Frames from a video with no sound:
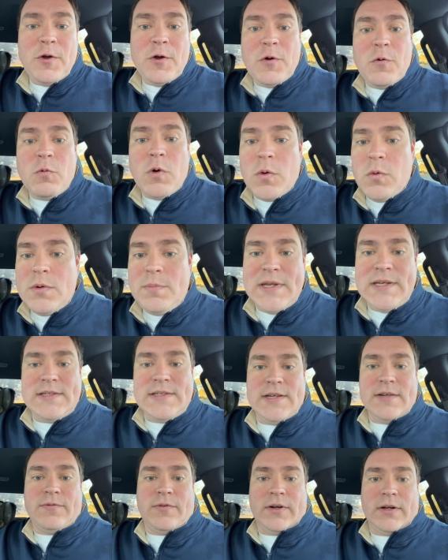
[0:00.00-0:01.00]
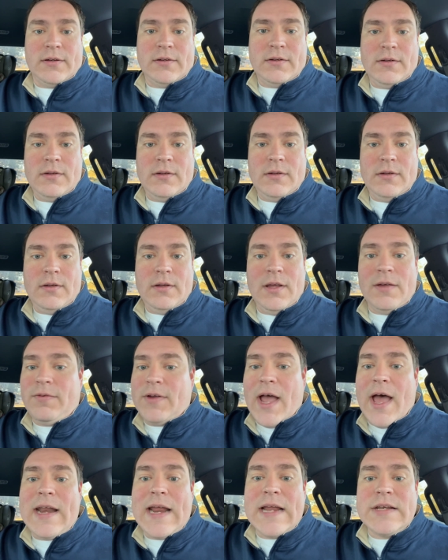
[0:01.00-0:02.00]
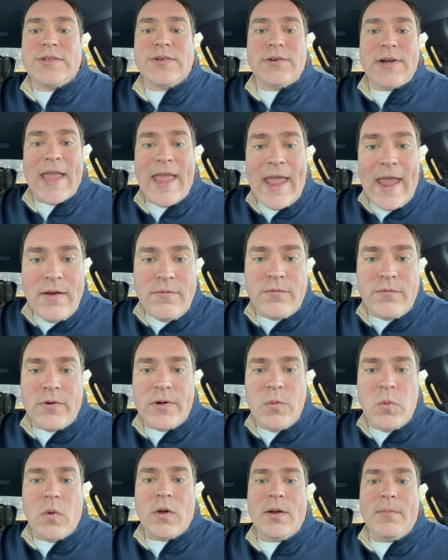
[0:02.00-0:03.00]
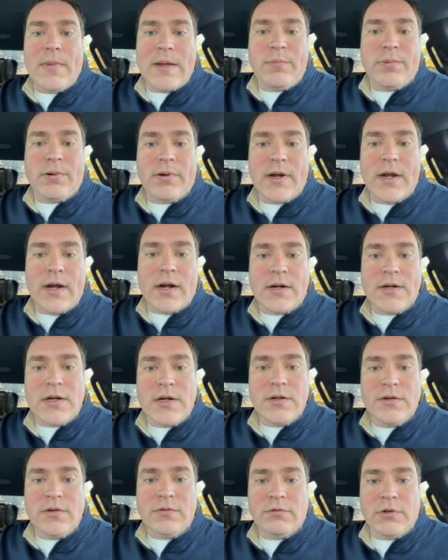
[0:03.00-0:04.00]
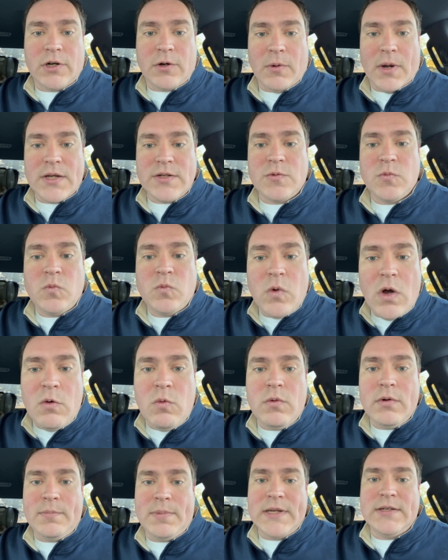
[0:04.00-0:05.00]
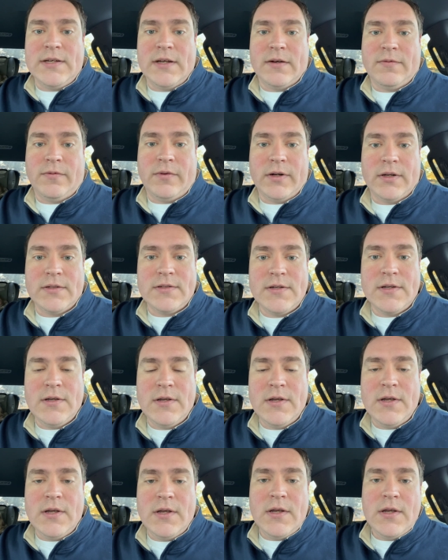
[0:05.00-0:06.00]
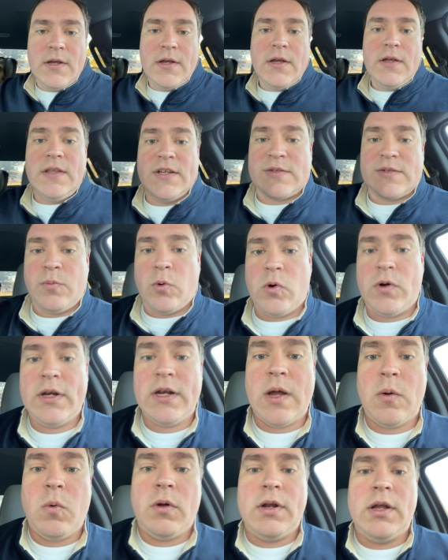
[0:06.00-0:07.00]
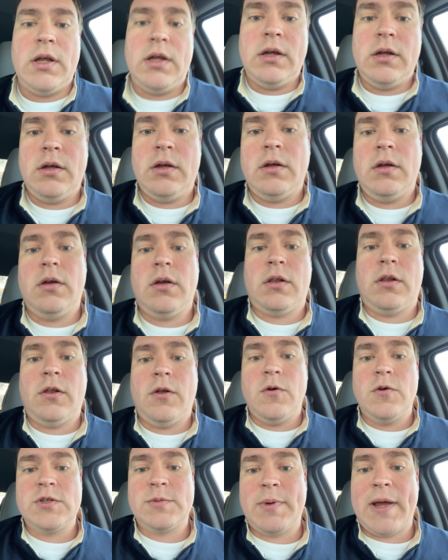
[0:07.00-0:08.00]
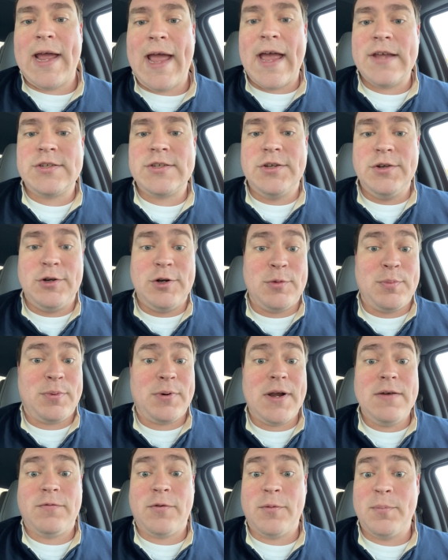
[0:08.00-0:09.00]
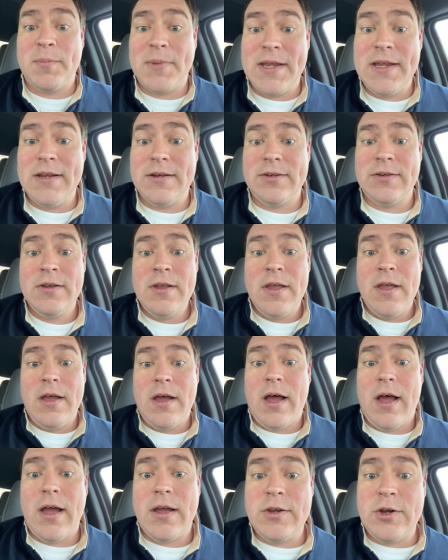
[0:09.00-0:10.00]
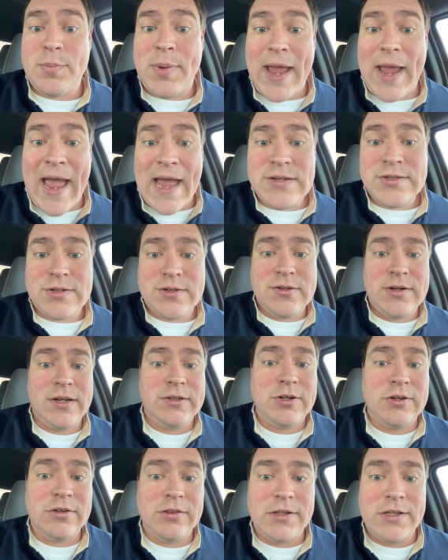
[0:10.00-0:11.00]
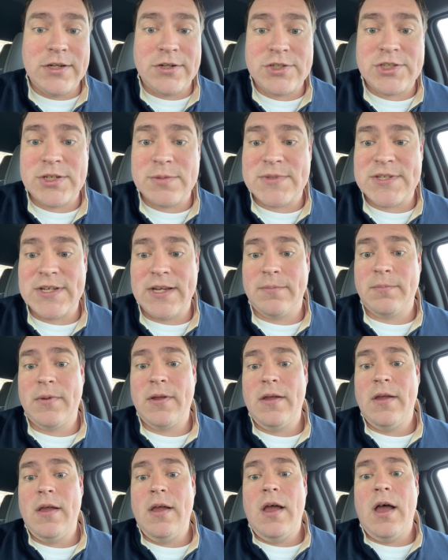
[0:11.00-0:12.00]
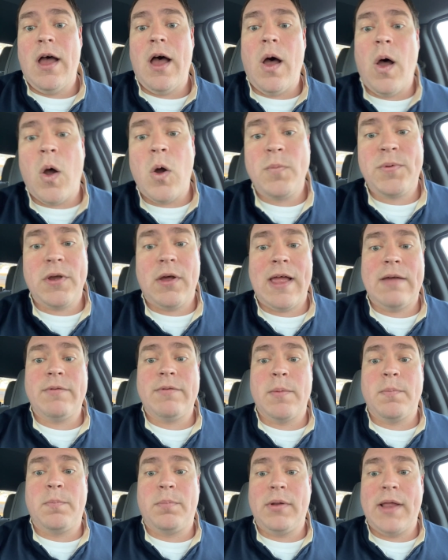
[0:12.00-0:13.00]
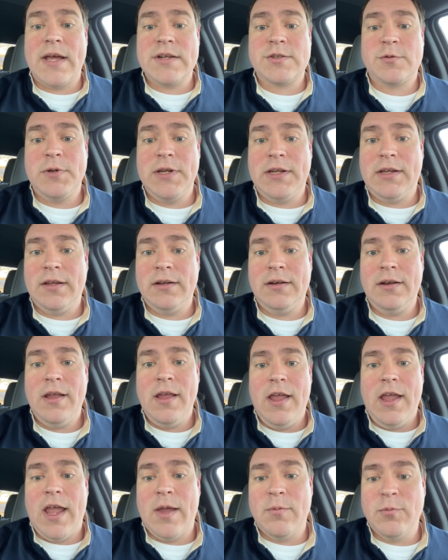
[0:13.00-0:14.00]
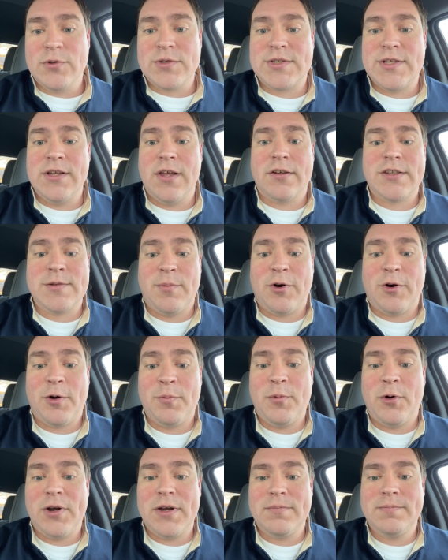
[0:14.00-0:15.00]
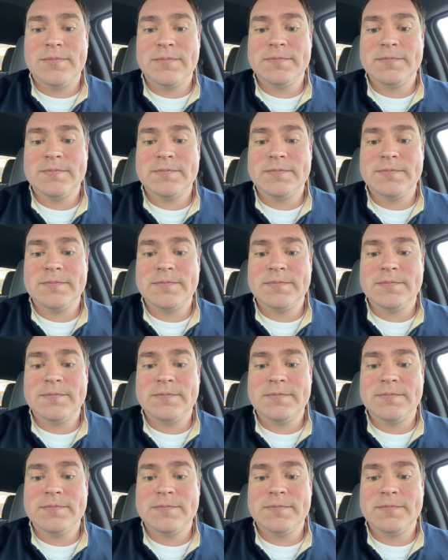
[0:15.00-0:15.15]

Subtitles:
what would be different? If God answered every one of my prayer requests, what would be different? This morning, I want to close by asking you to pray for me and your pastor and your leadership team. I hope you all have a blessed weekend, and we'll see y'all tomorrow morning.